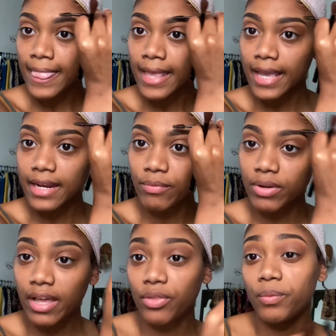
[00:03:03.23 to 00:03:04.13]
And when
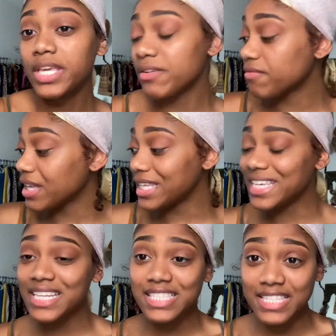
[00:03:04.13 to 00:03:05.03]
I, the weekend finally
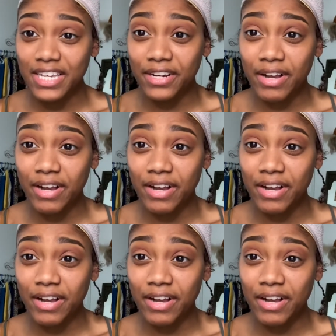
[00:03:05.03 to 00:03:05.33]
gets here,